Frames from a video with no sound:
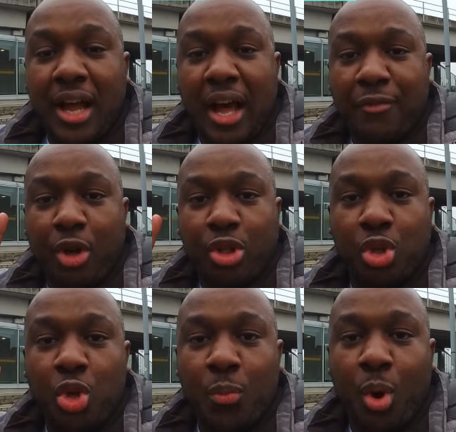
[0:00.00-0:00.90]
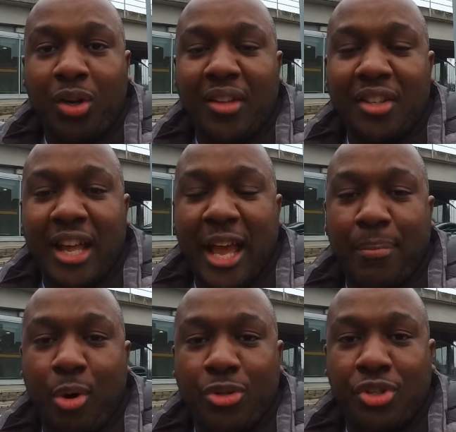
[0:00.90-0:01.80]
I've got 2 more London
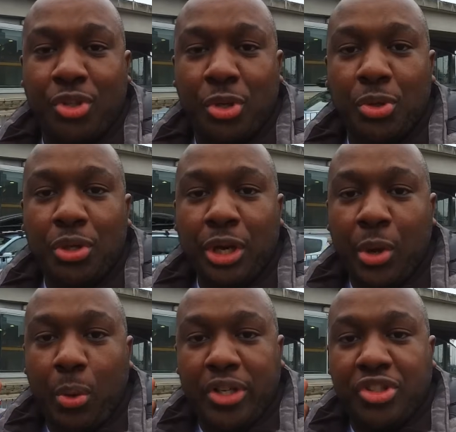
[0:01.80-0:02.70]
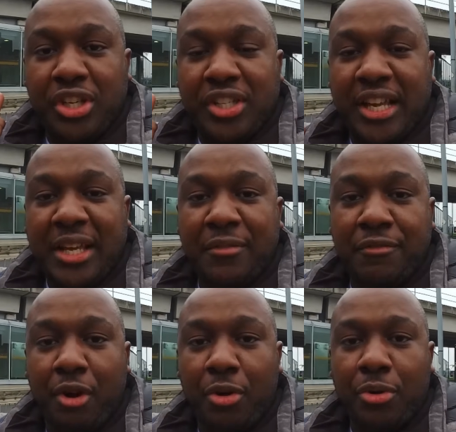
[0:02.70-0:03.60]
airports to do, which is
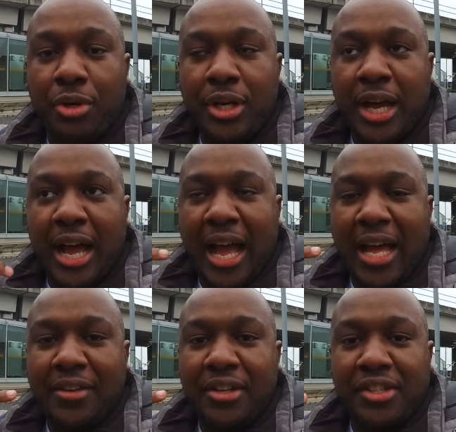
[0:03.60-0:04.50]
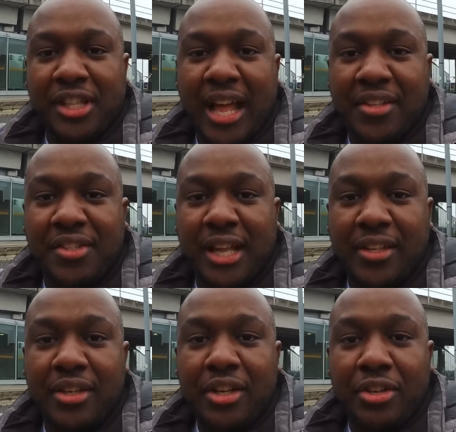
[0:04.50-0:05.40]
Heathrow and
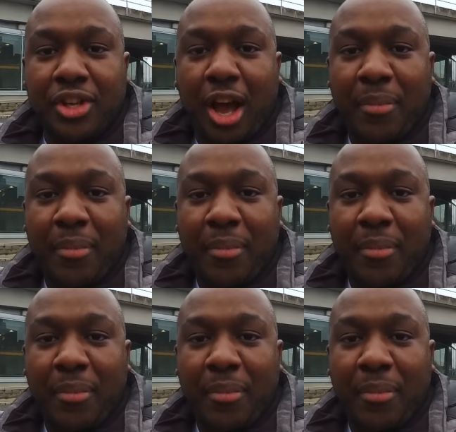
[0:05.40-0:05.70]
Stansted, so I'll